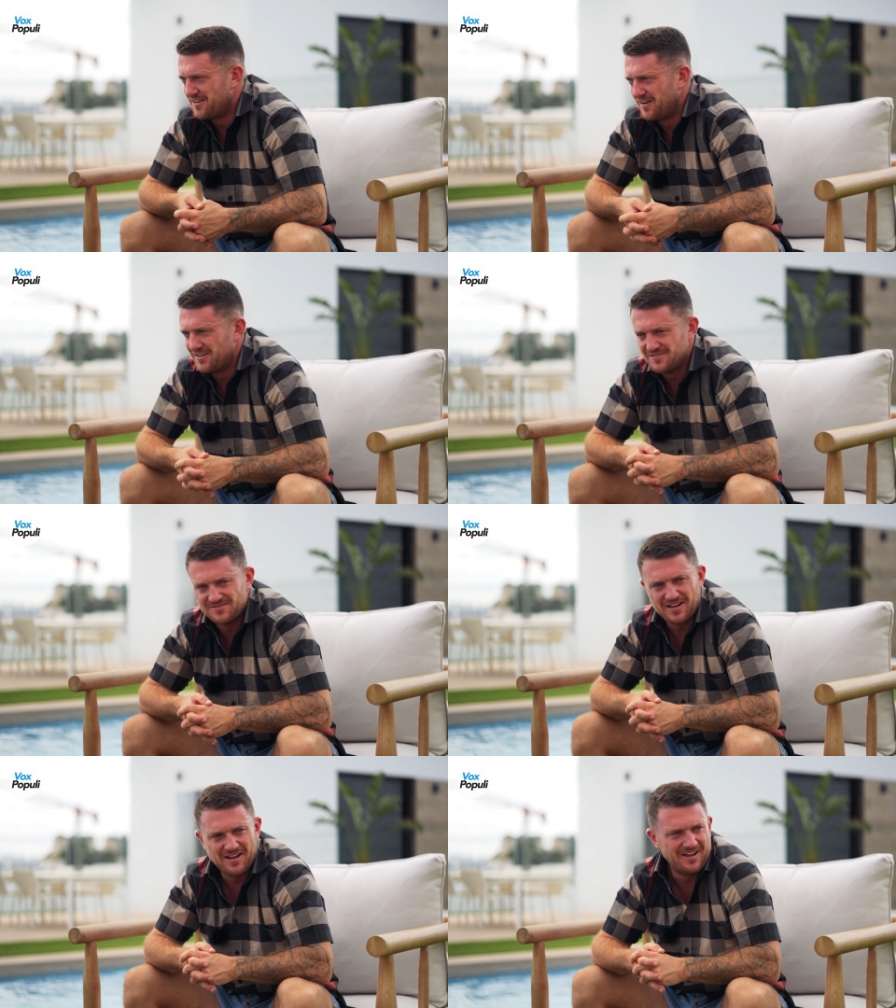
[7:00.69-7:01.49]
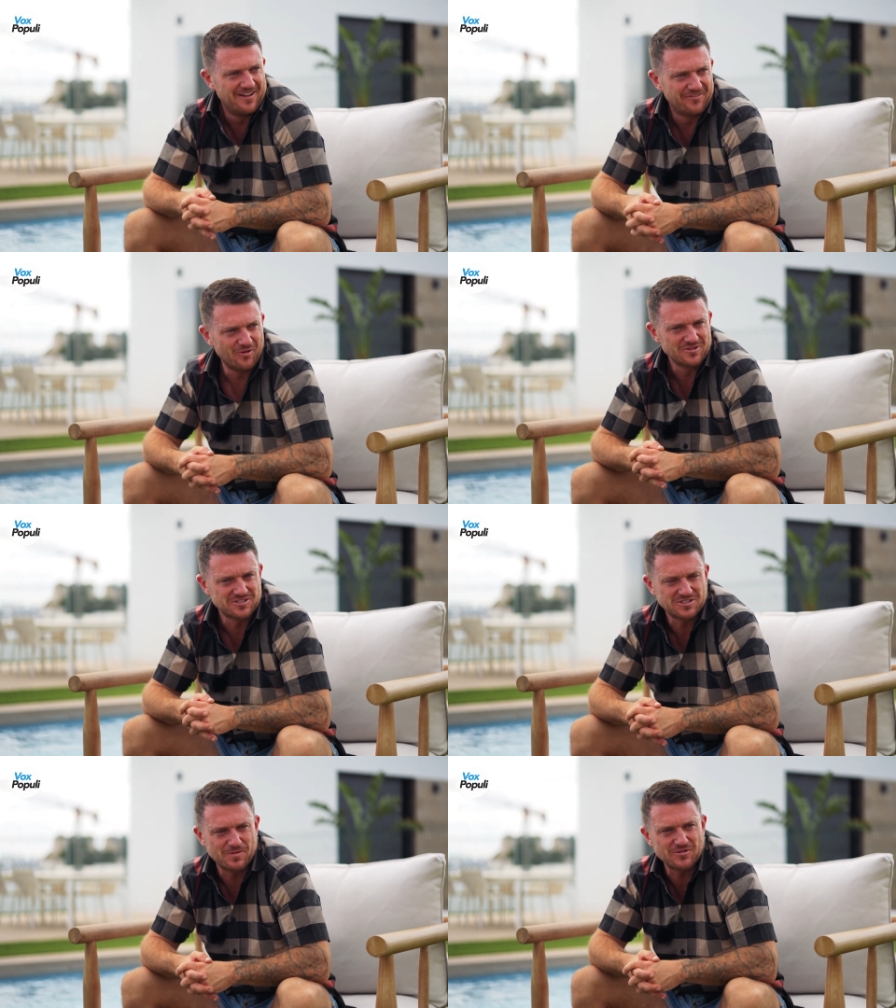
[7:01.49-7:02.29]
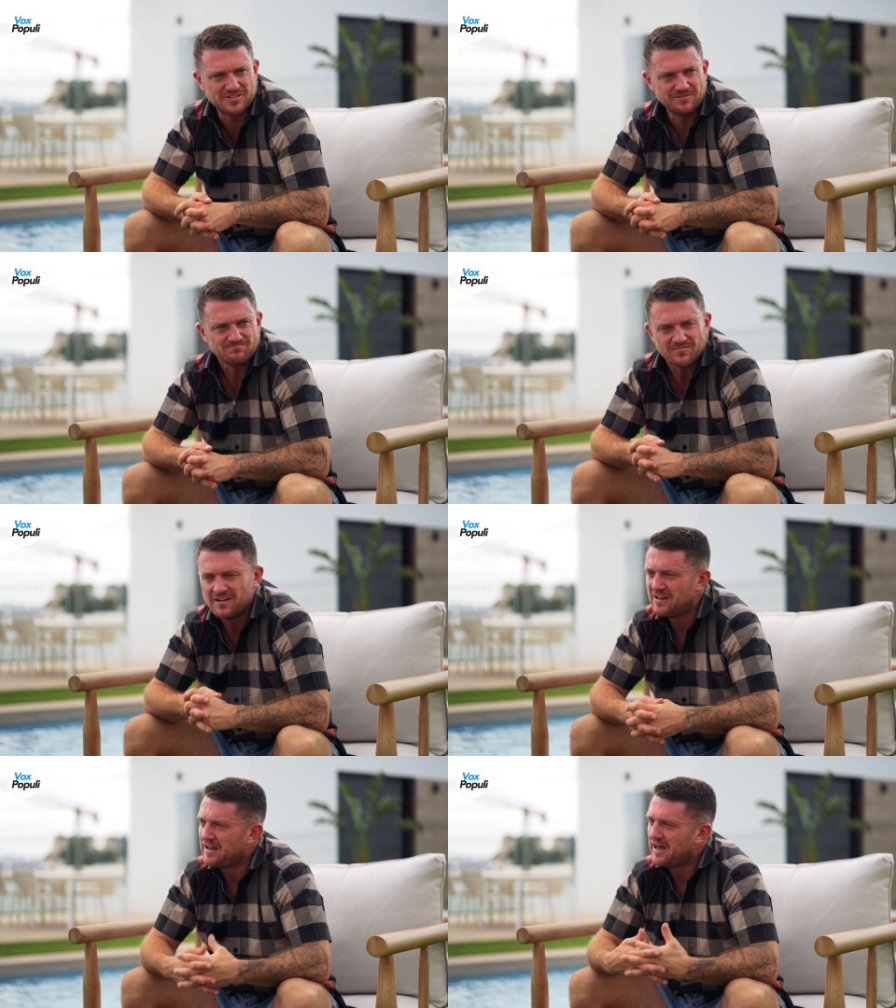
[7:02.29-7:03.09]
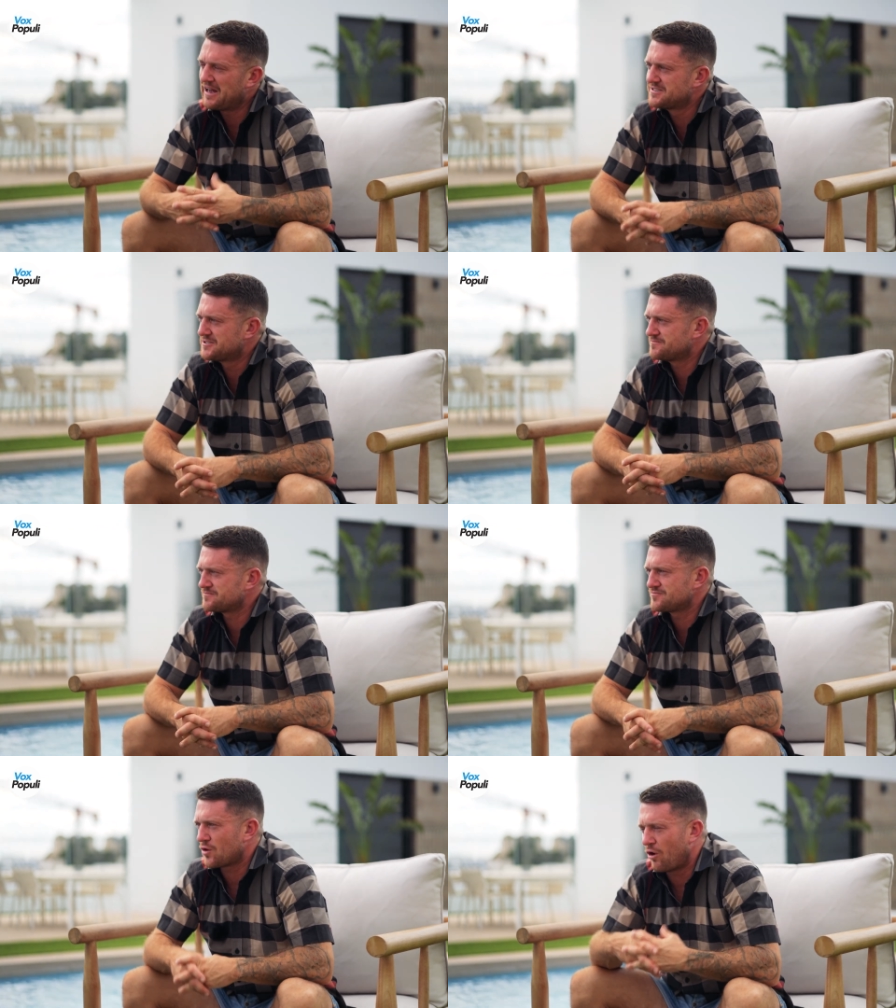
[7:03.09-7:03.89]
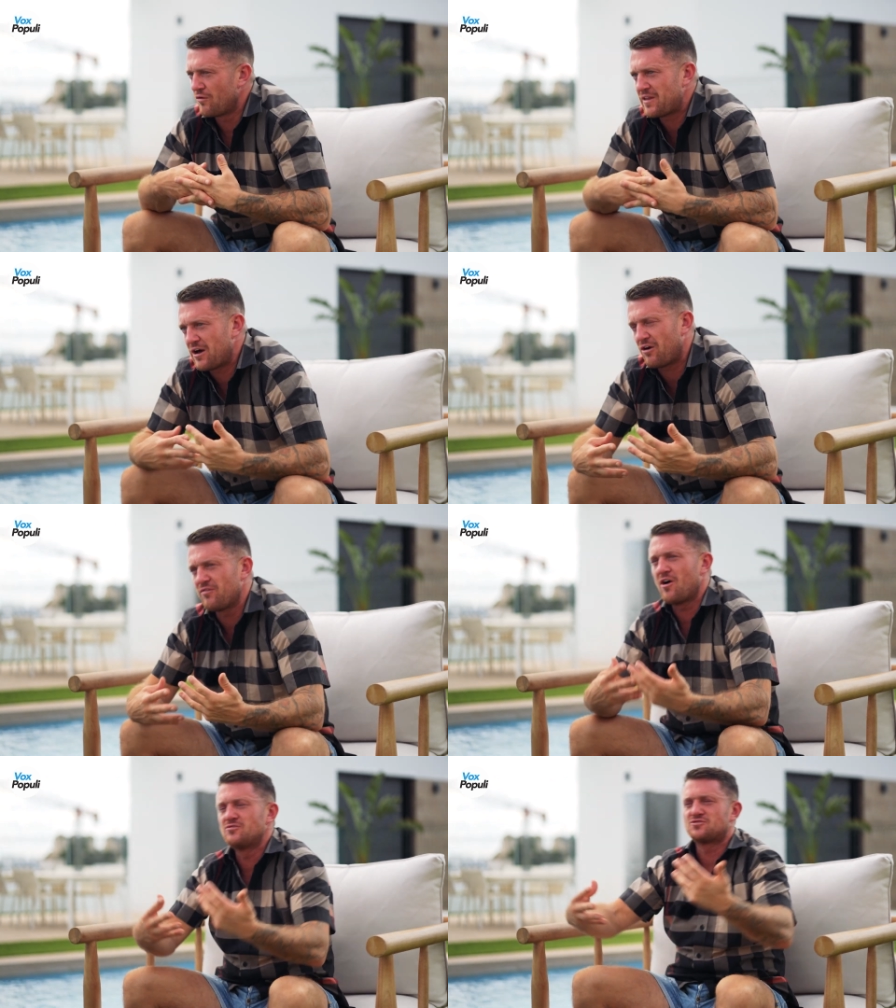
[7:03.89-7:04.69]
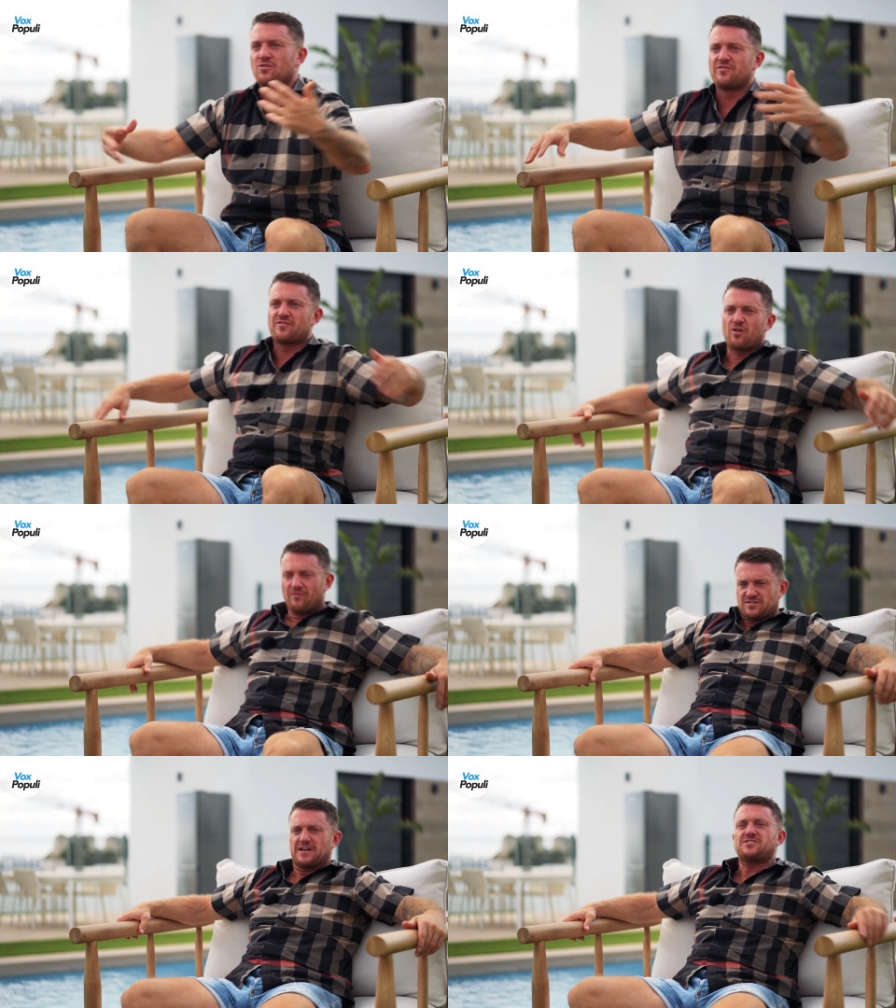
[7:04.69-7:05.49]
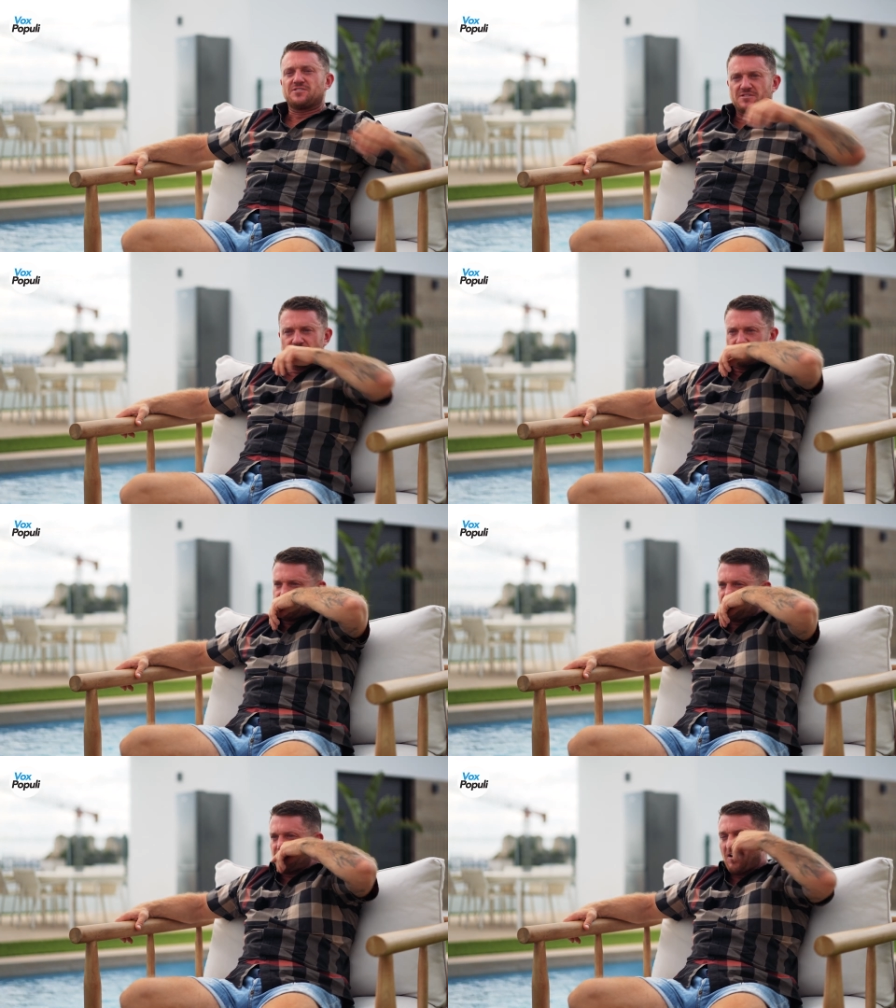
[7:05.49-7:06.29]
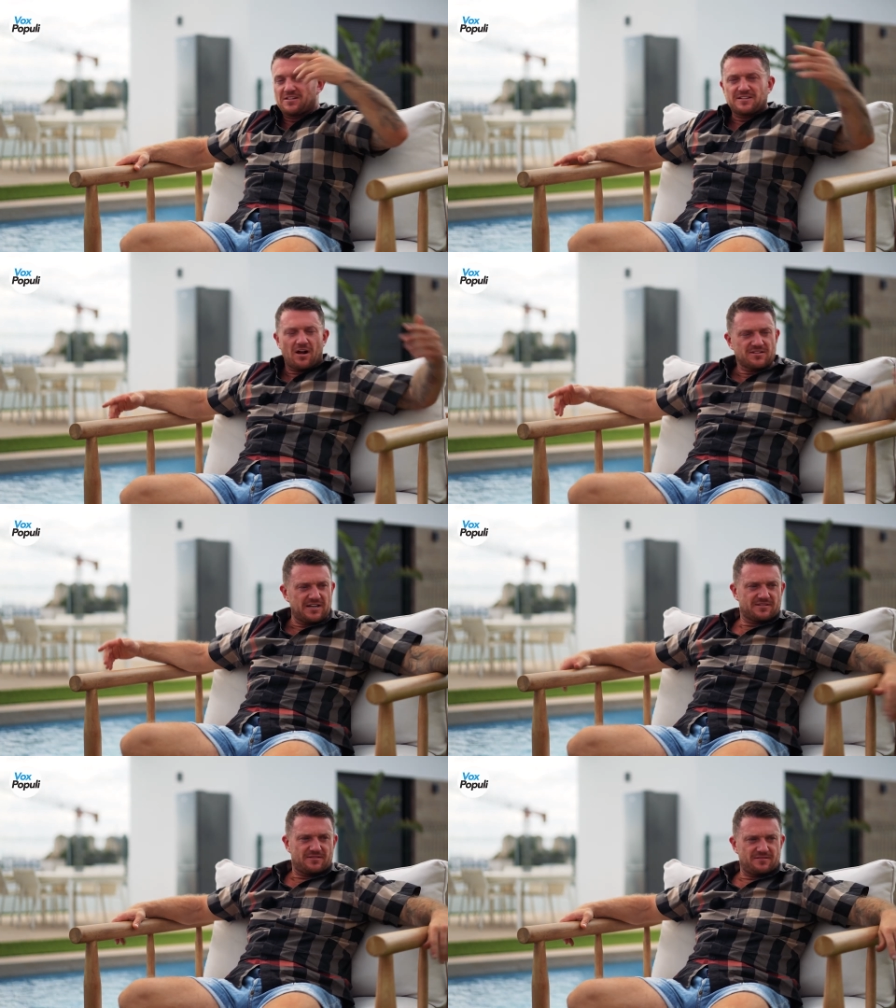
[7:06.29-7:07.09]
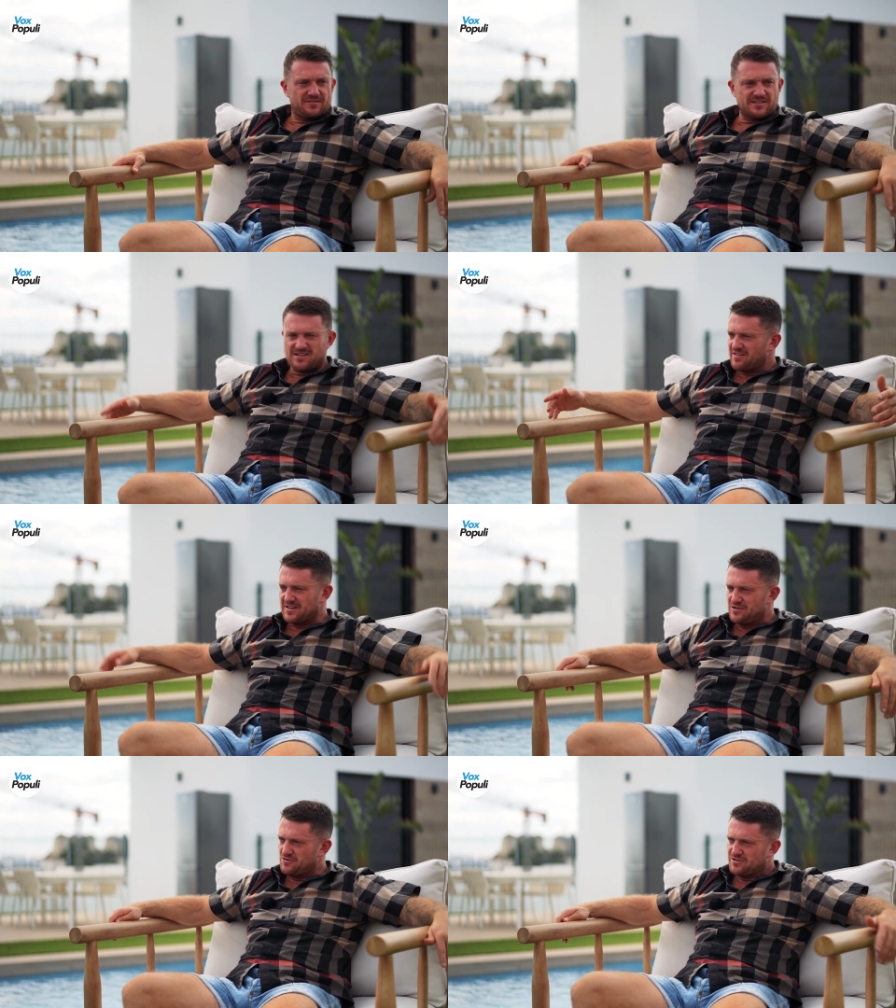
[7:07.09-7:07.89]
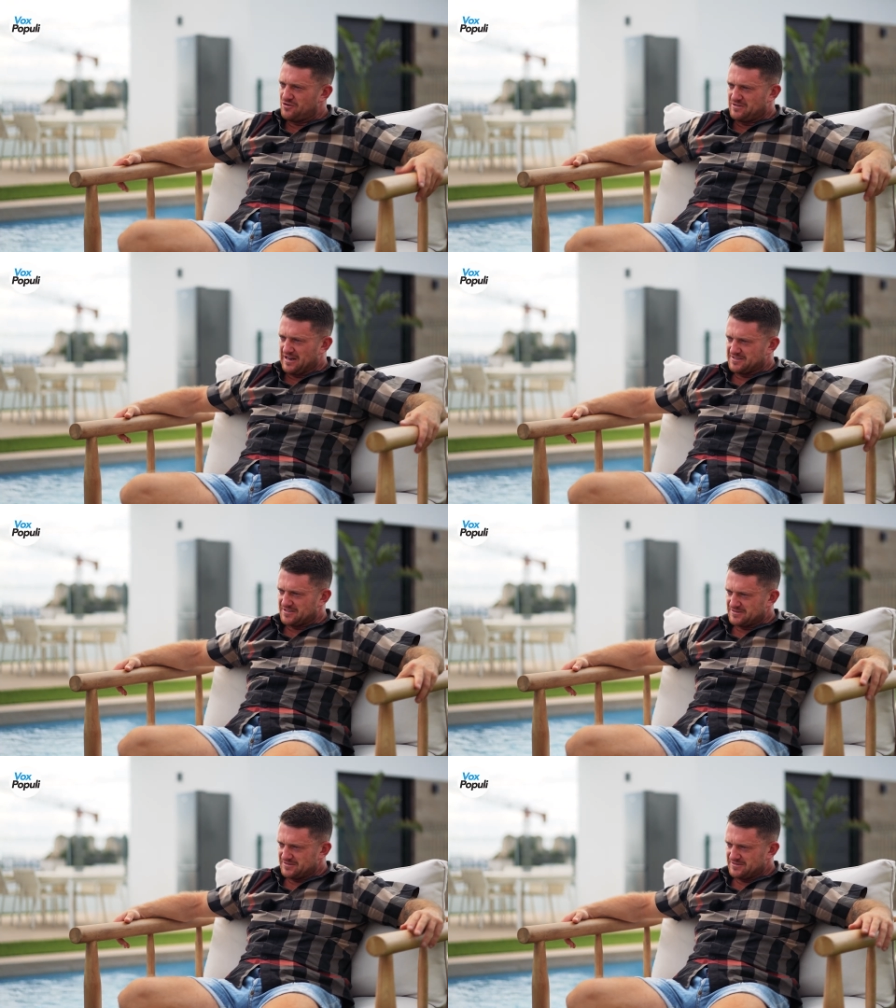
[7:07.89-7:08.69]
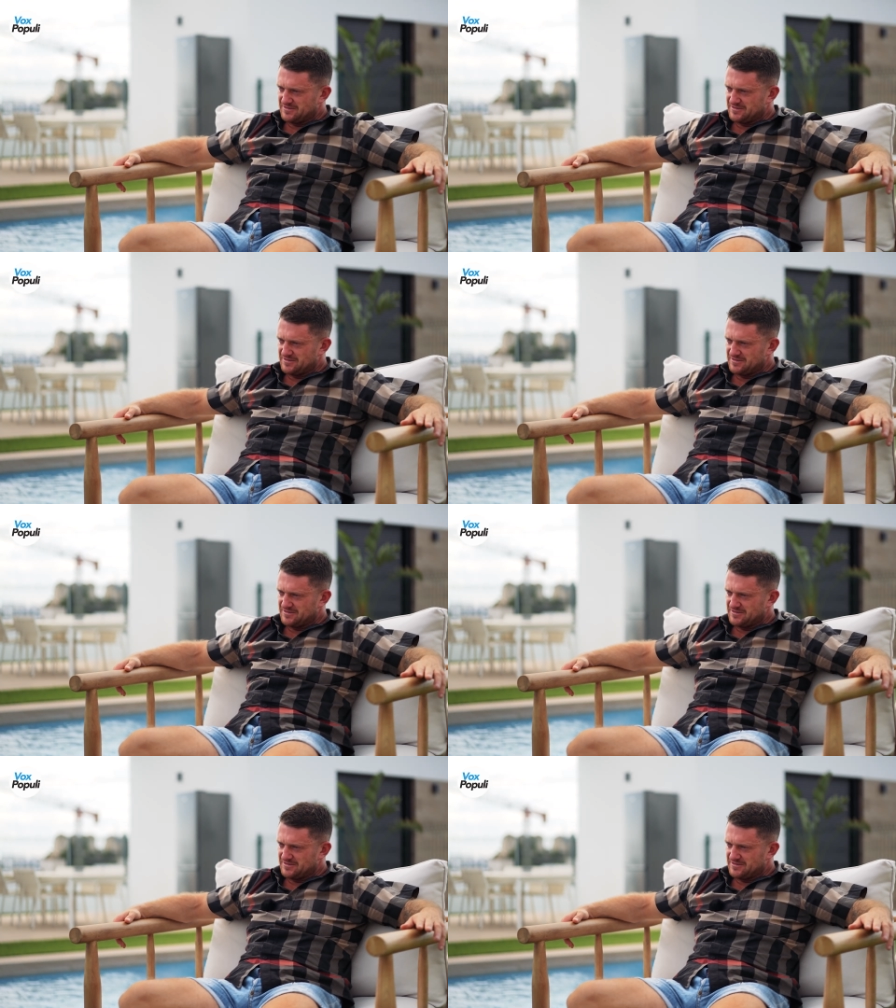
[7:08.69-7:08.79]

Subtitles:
But I thought it was a conspiracy. And on those sort of conversations, I said, there's nothing you can do, lads.